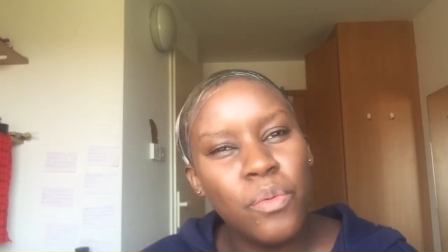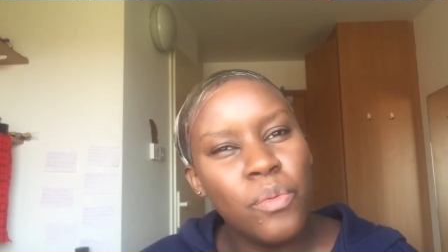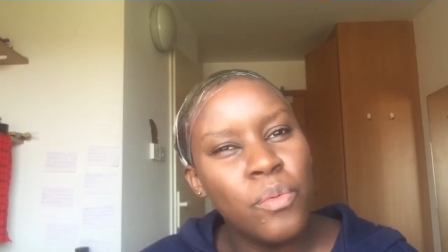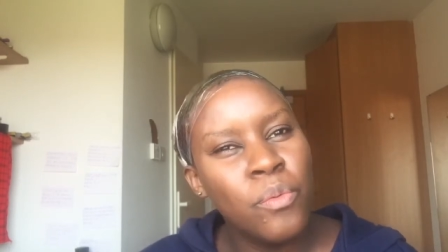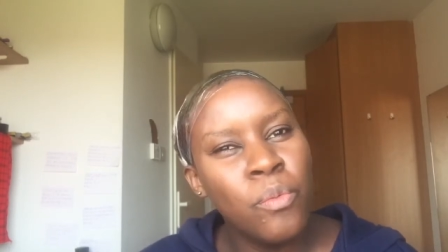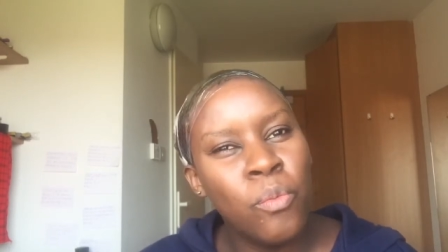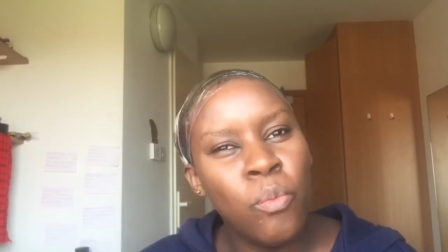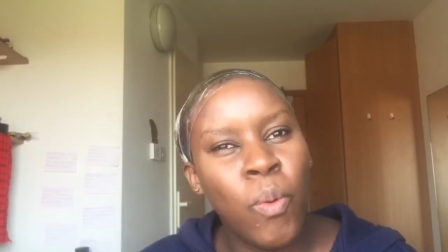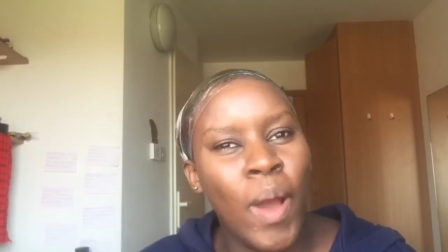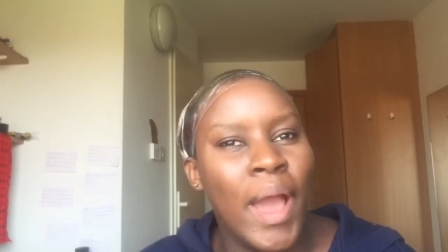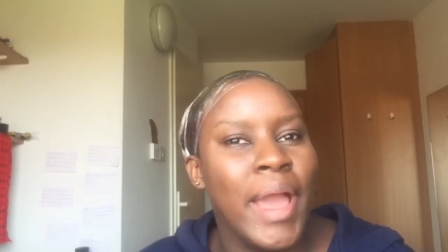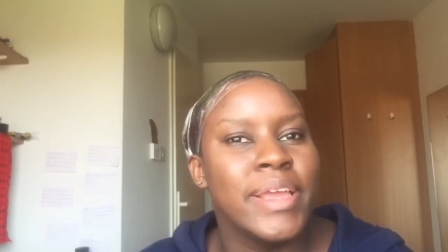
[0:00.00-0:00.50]

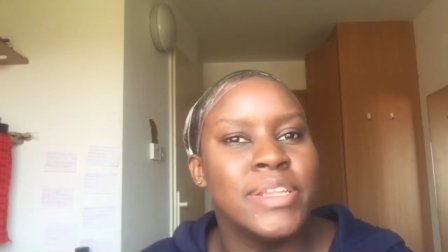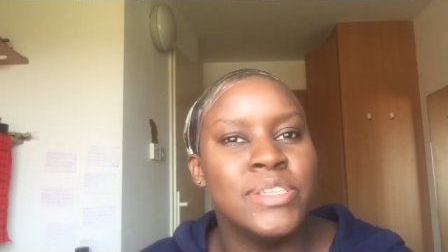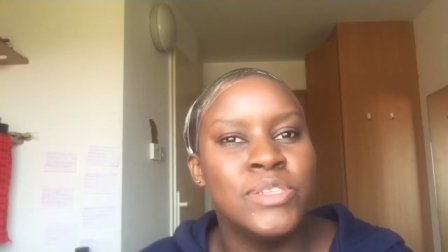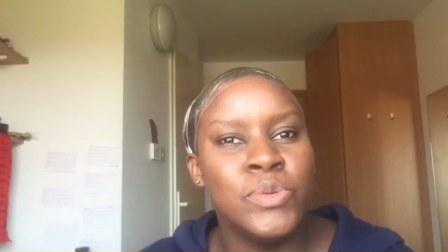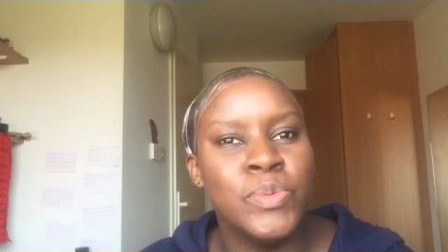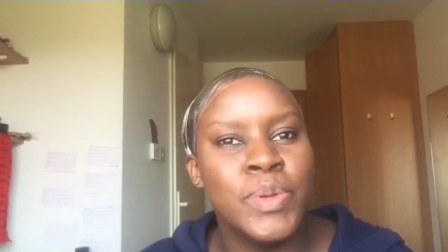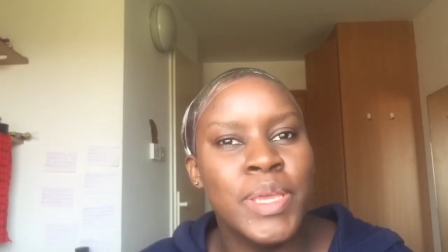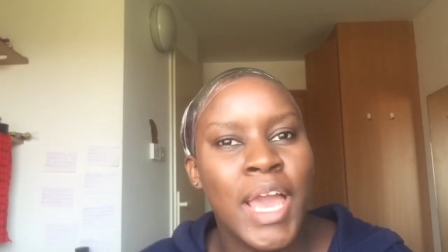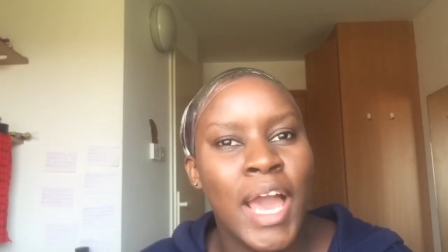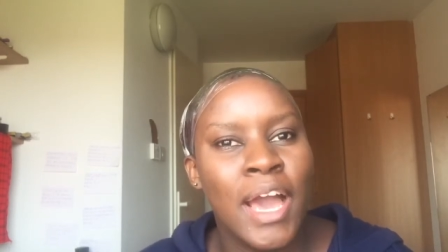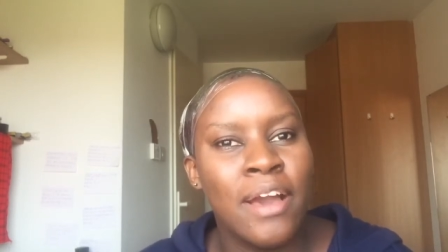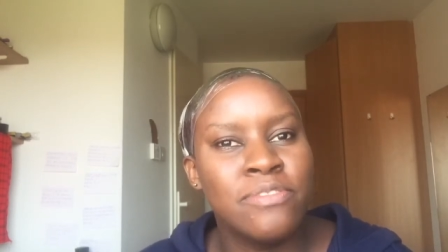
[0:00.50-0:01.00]
why do
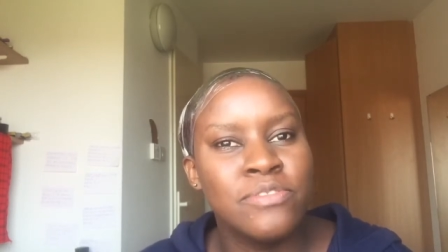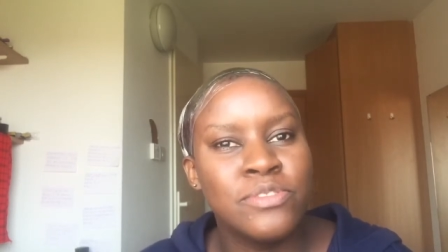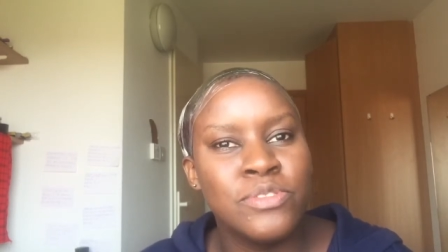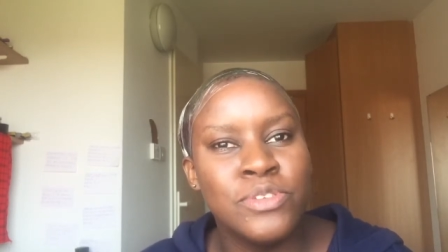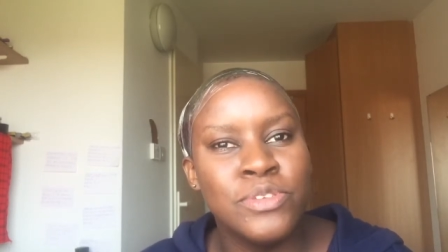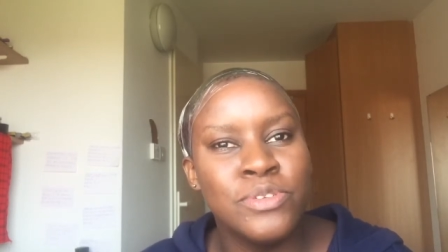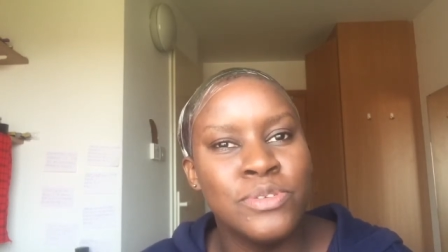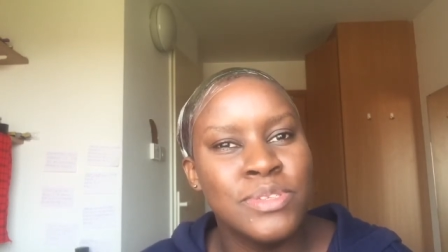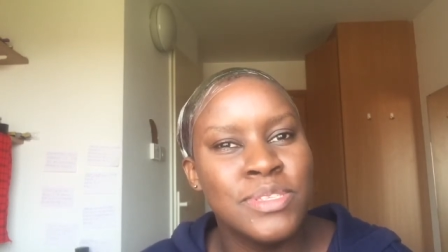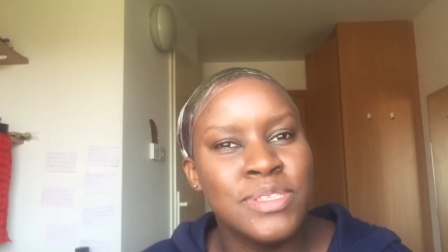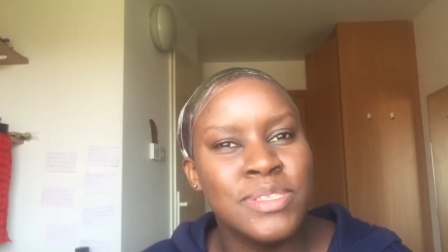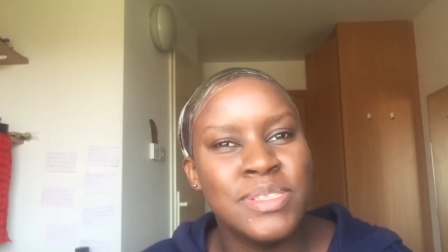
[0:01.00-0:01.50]
we have to
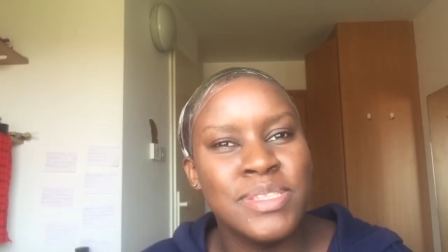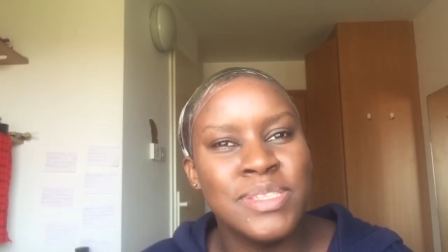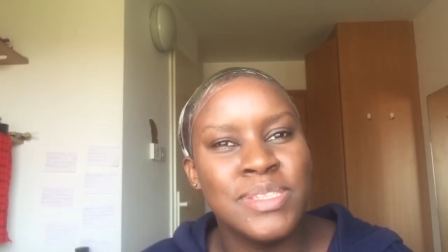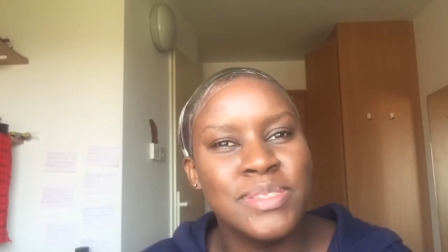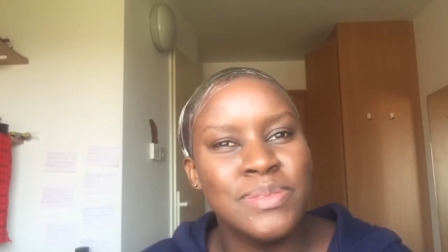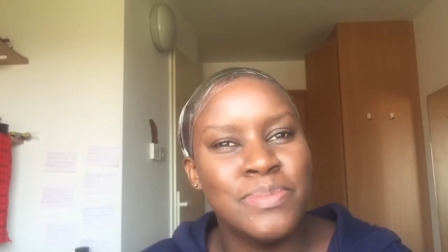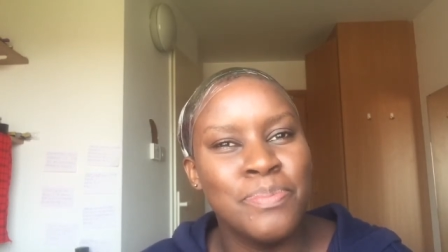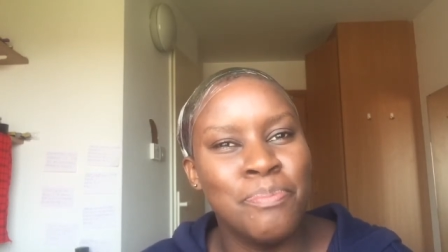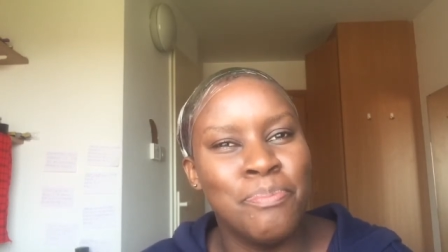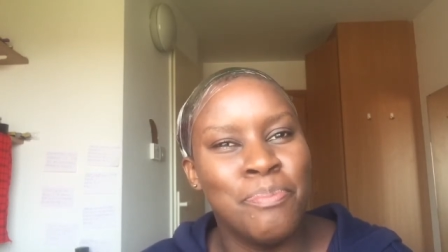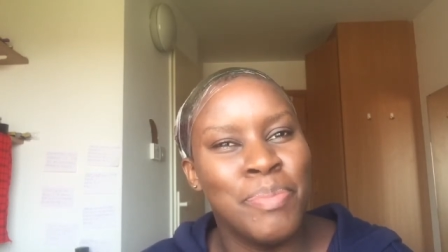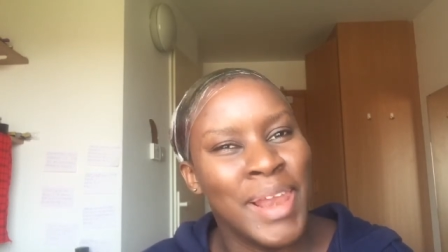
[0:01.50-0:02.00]
use
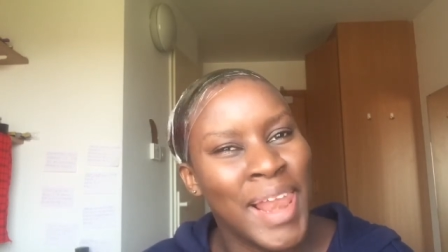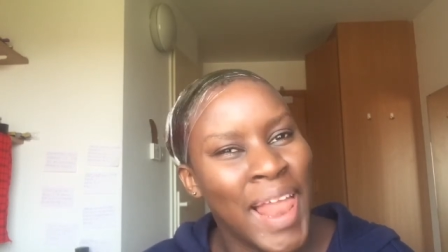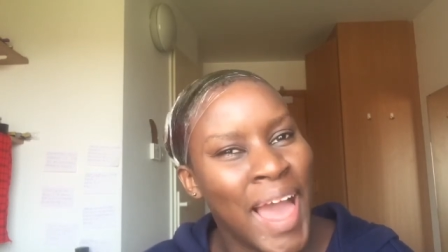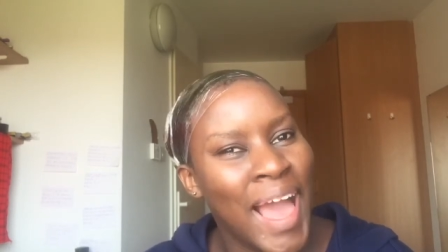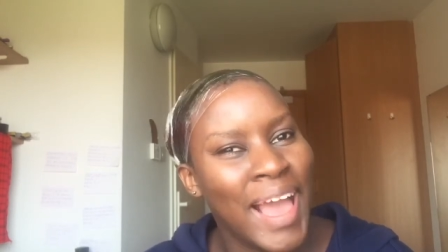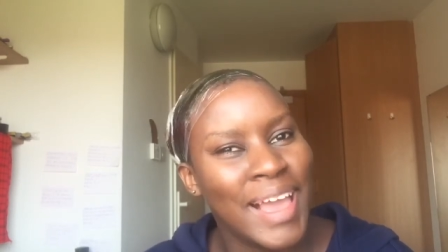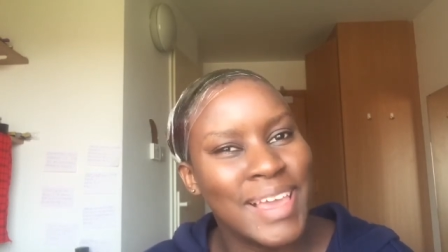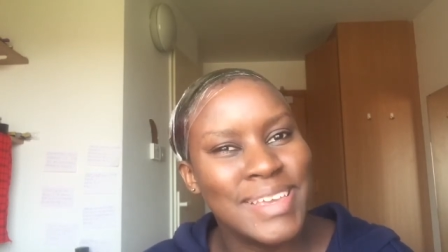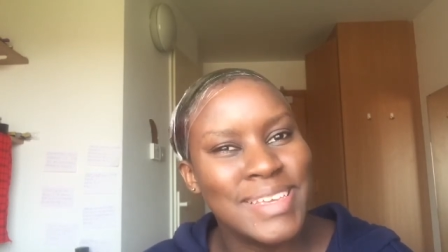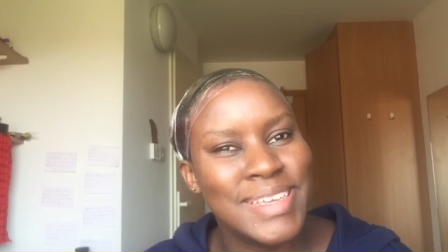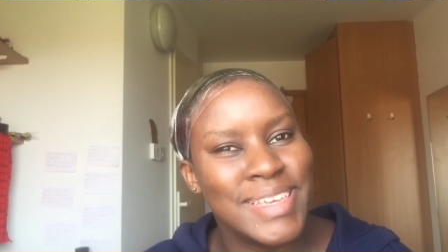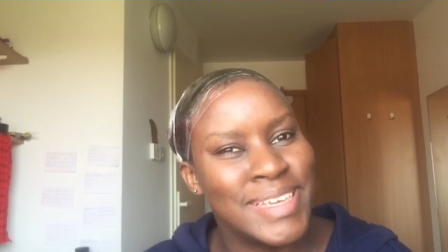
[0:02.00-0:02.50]

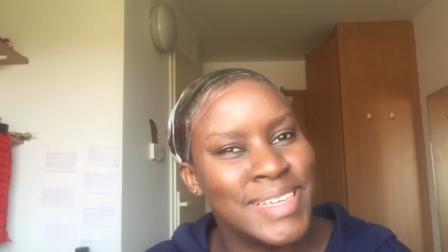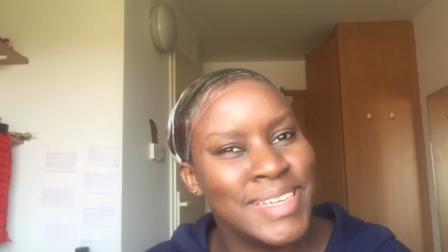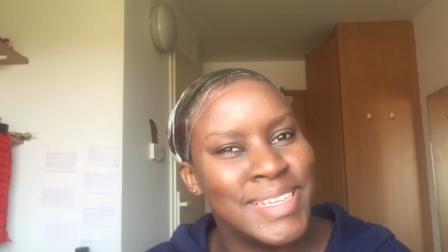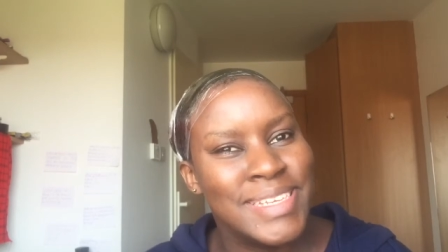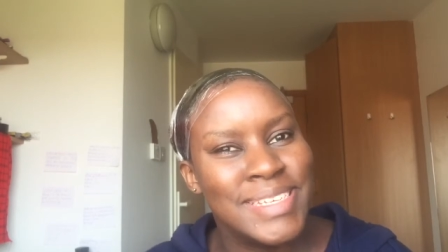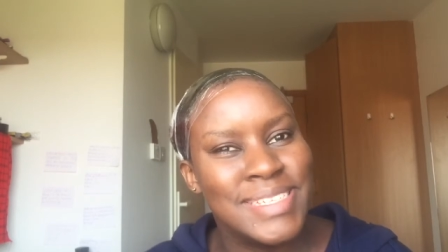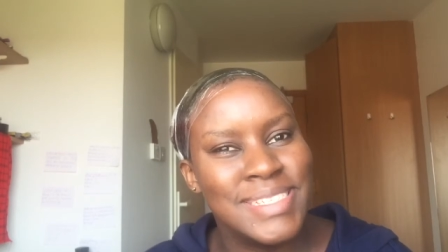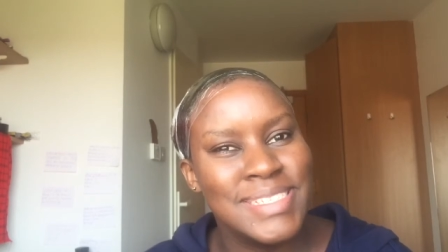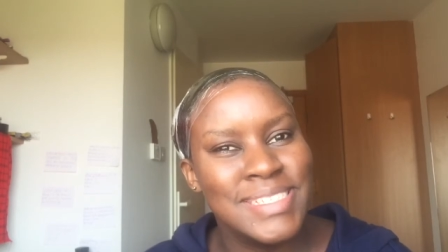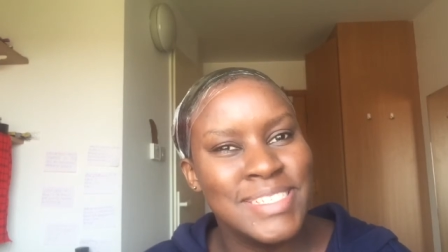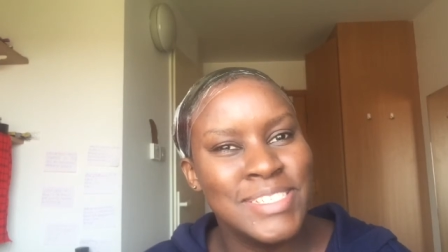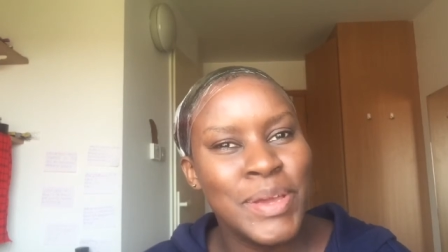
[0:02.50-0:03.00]
black in
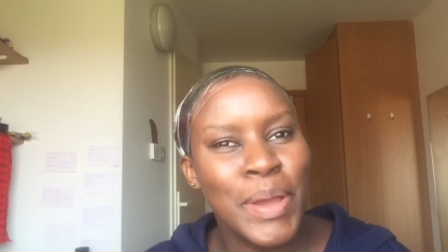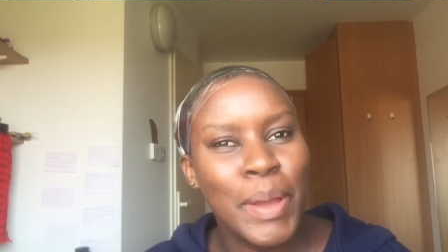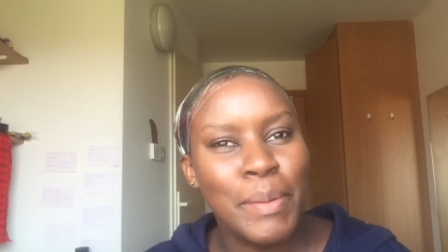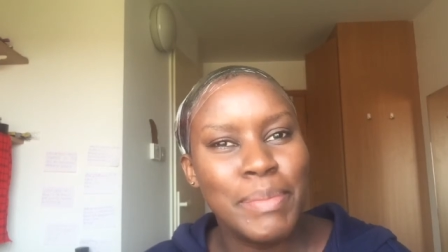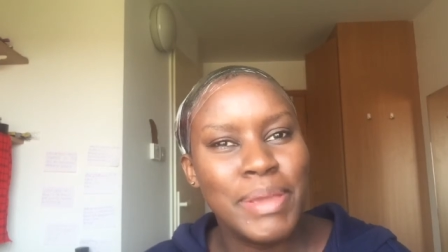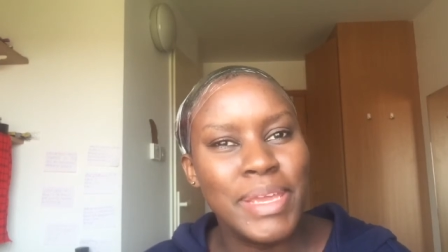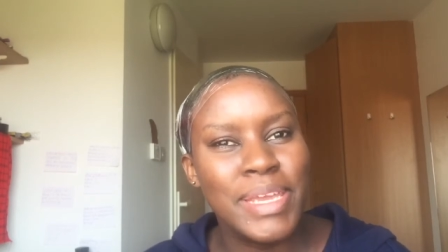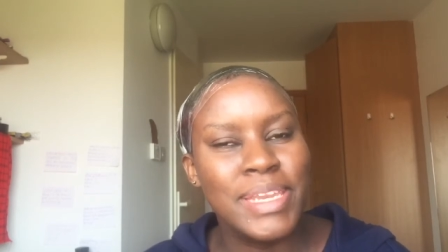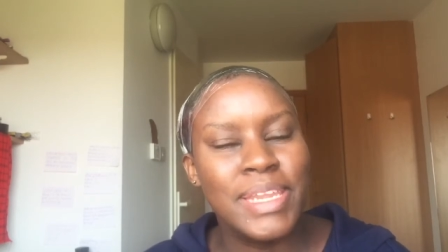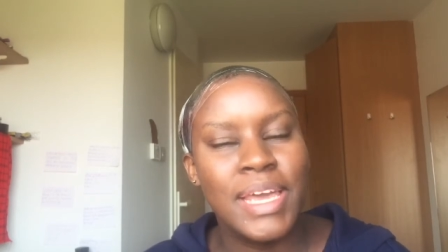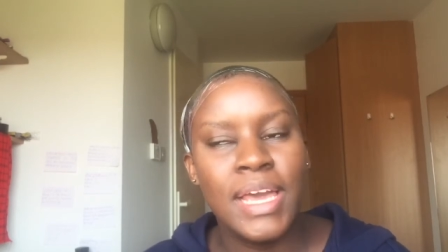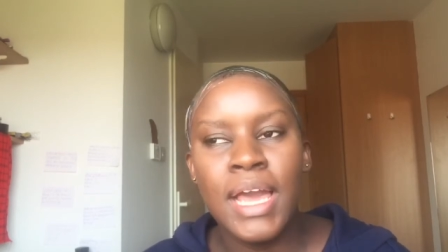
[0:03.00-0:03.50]
it? You know what I
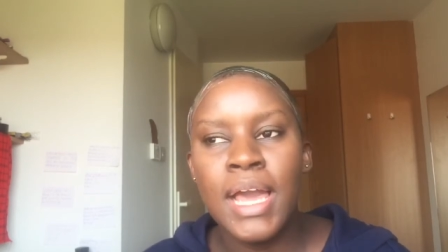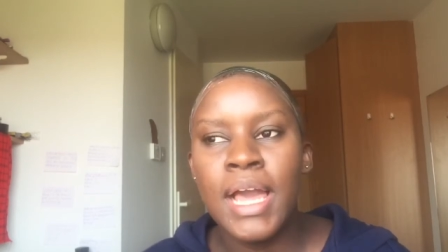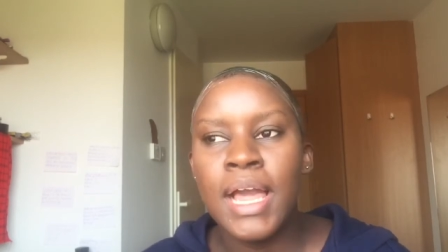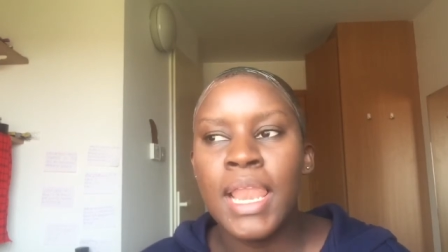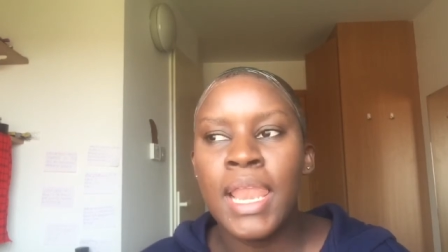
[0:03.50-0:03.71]
mean?